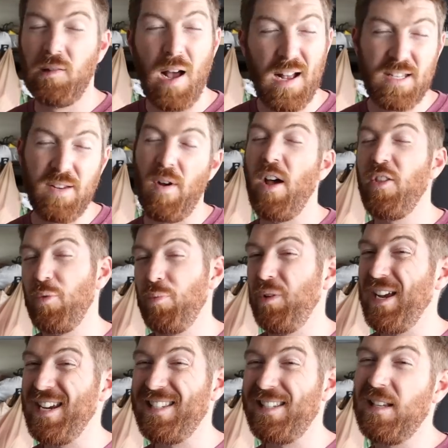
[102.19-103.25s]
and lots of other
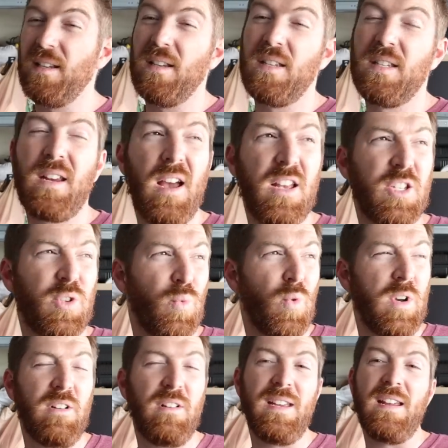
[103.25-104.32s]
blades to discuss
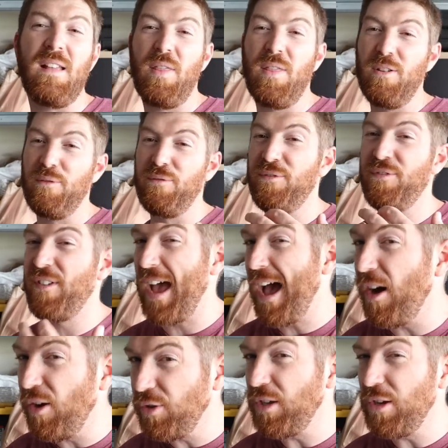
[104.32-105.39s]
really the
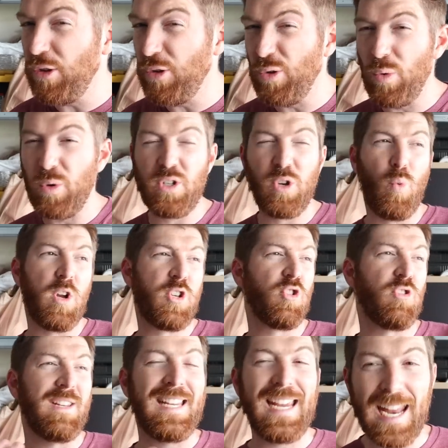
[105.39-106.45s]
value to what
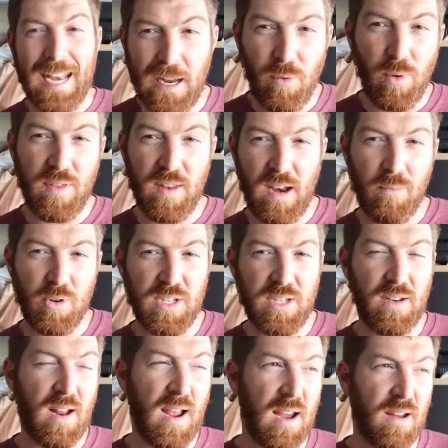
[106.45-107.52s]
you're getting with an
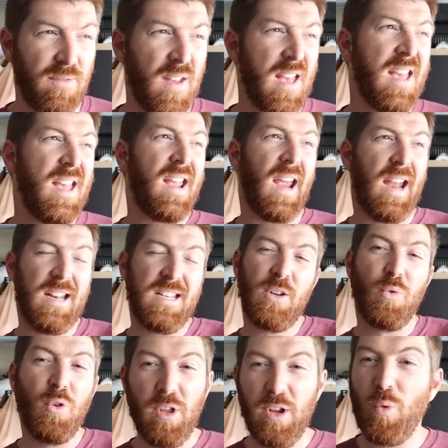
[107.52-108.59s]
Emerson knife, and is it
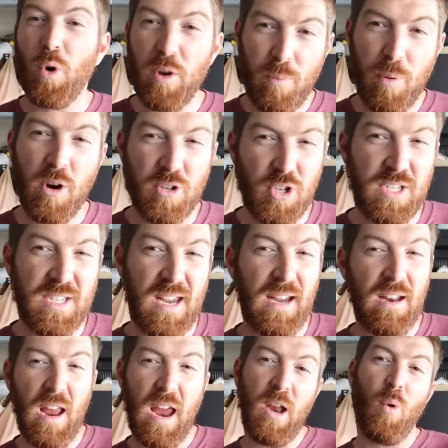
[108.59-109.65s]
really worth purchasing,
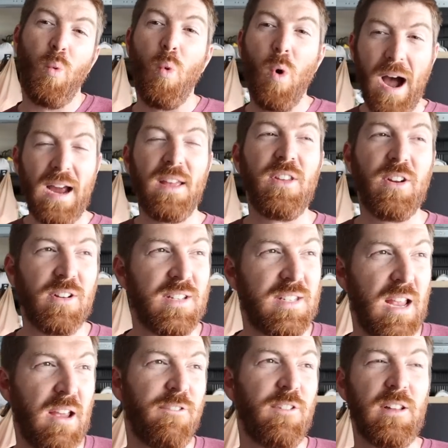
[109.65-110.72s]
and, and why there is
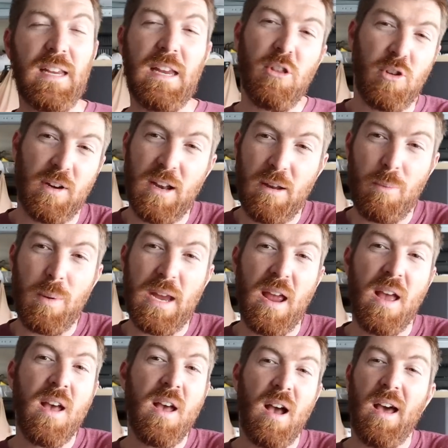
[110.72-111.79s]
definitely either gonna be
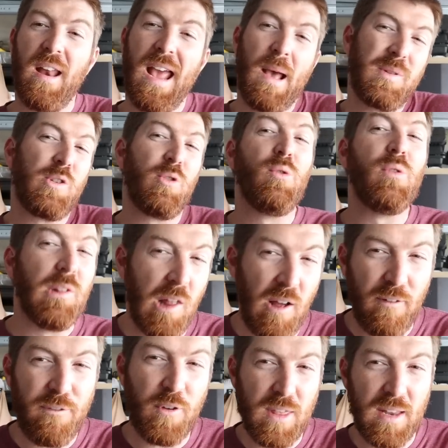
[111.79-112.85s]
an absolute
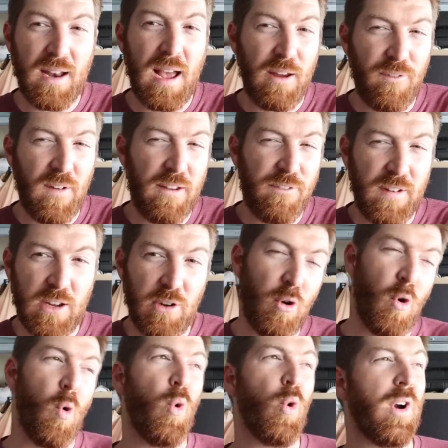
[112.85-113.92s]
love for the knife, I
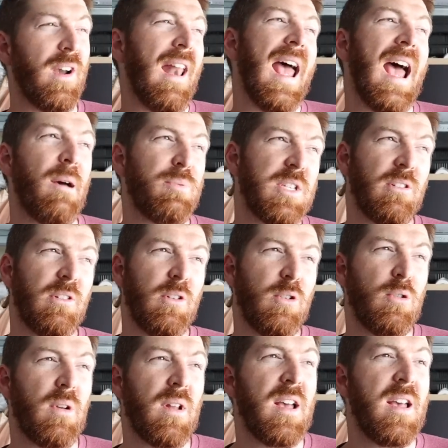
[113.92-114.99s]
feel, or an
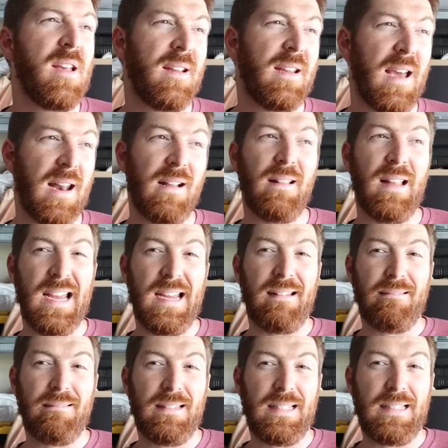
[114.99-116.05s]
absolute kind of like
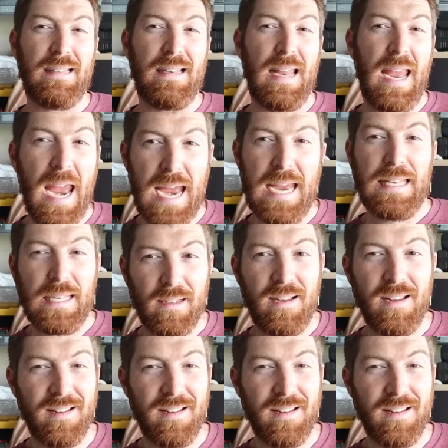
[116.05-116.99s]
hate